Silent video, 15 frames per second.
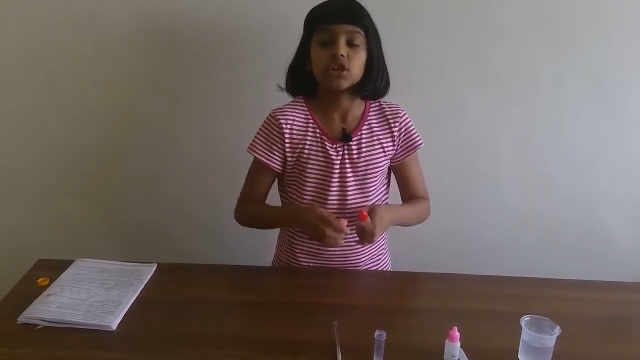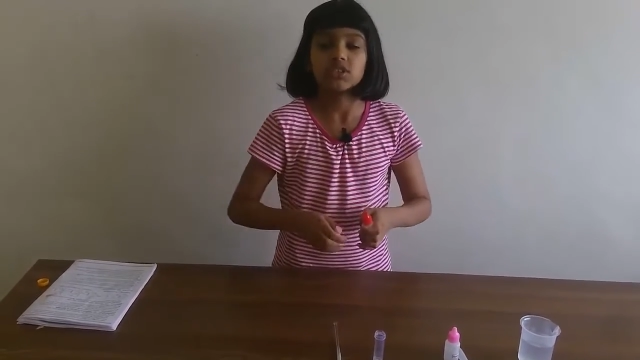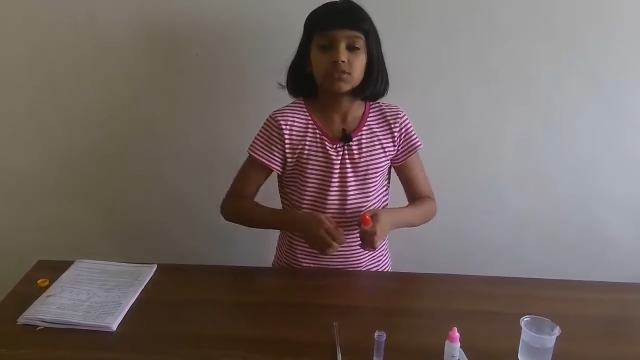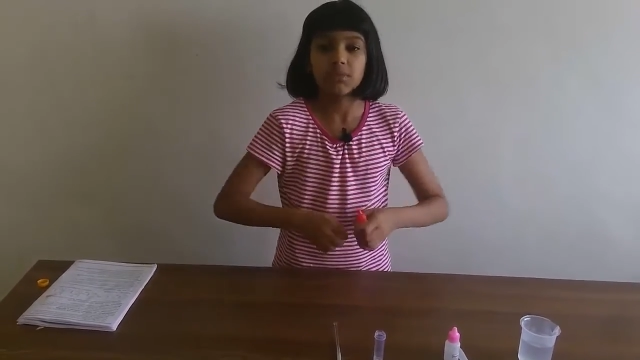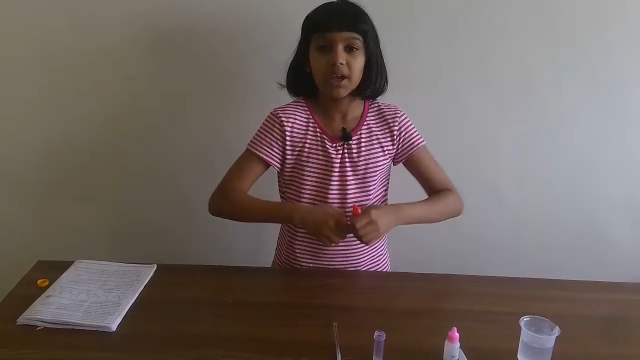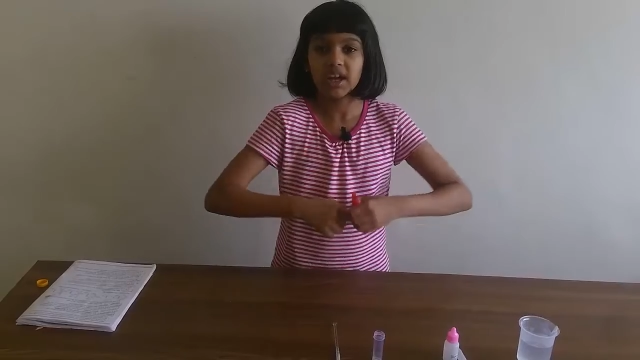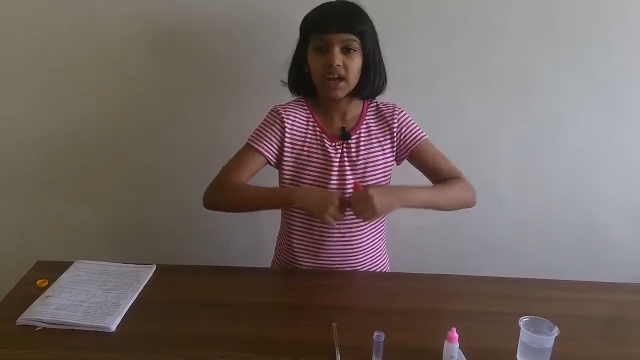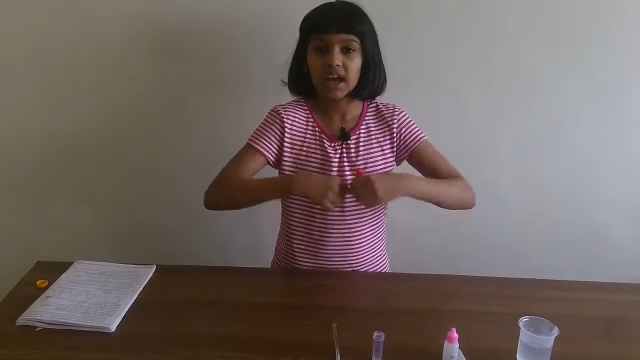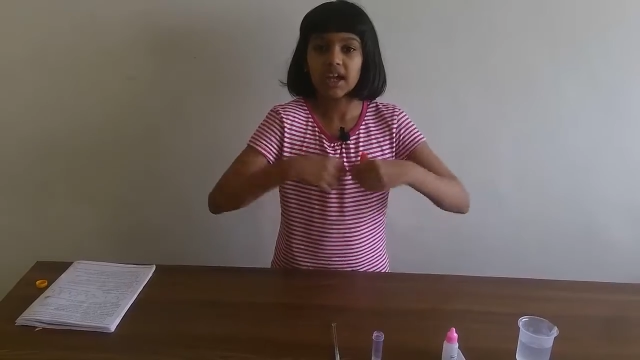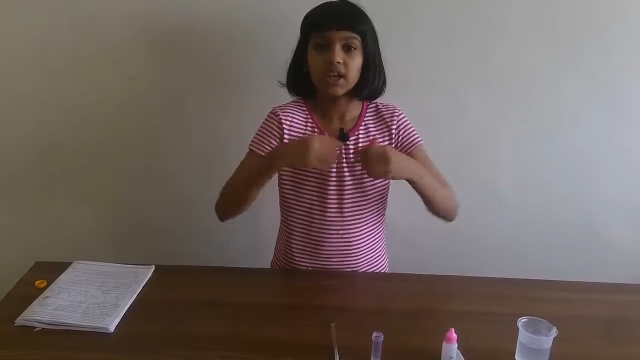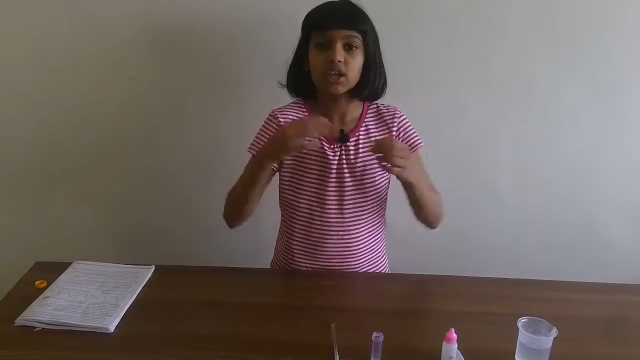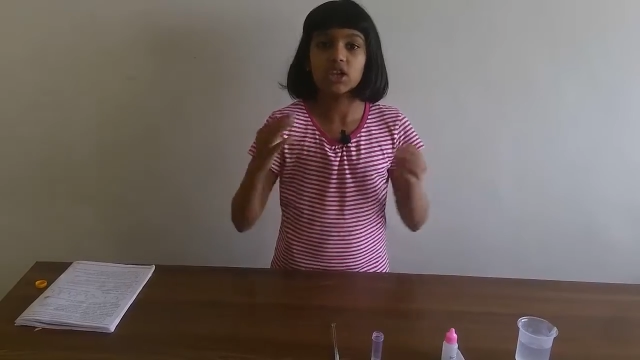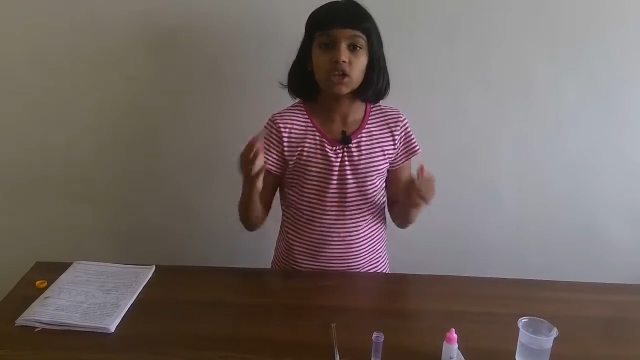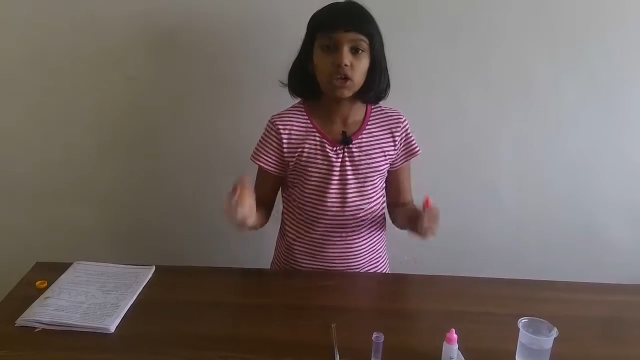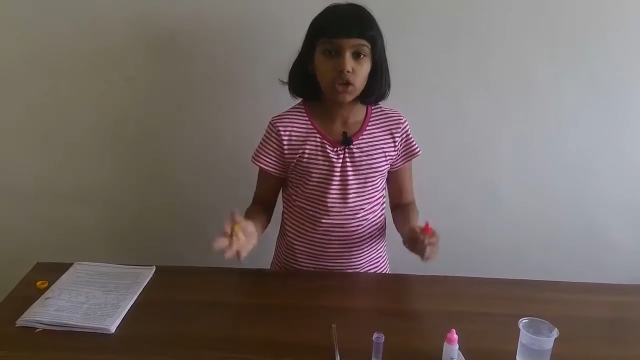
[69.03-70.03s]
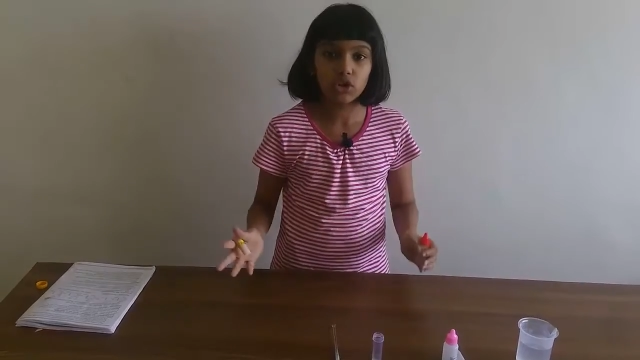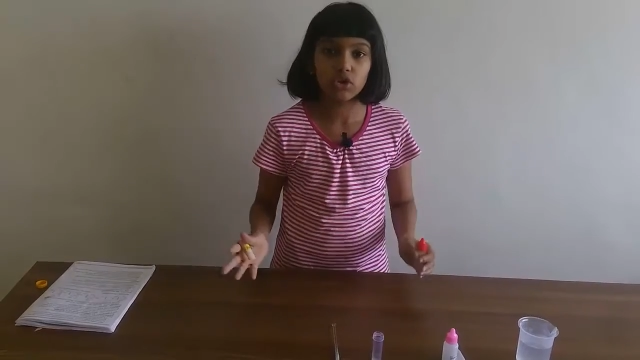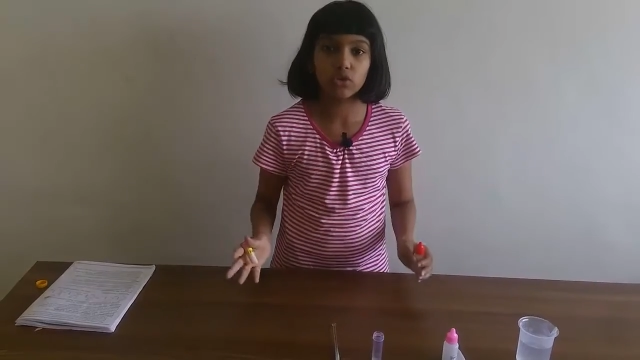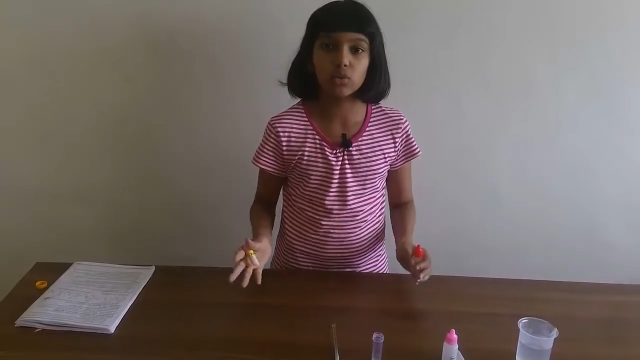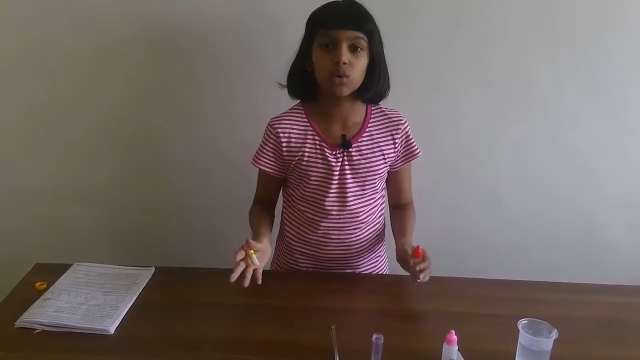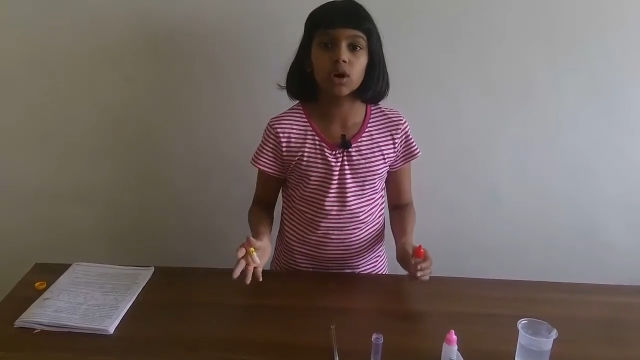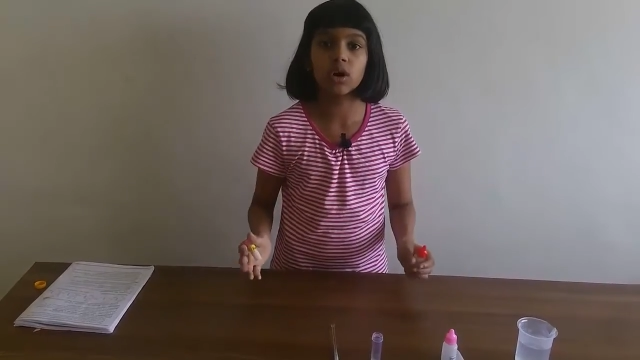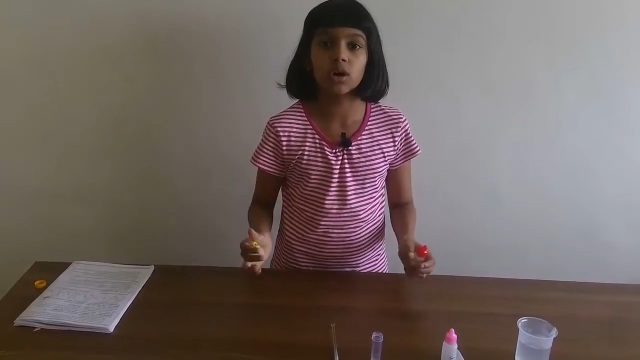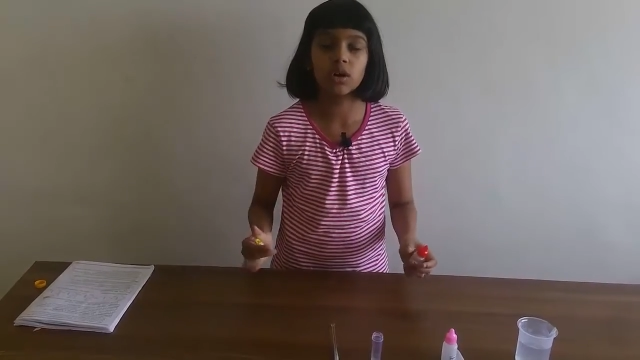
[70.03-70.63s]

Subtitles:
to make a new